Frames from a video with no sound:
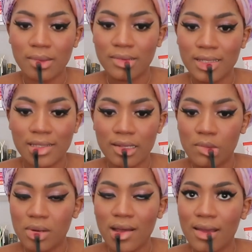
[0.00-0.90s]
I'm just
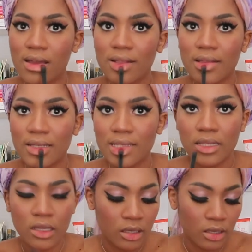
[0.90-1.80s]
applying this
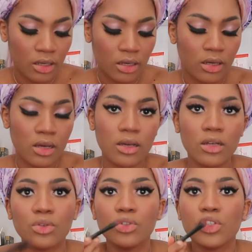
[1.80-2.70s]

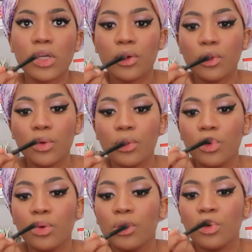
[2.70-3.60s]
shadow.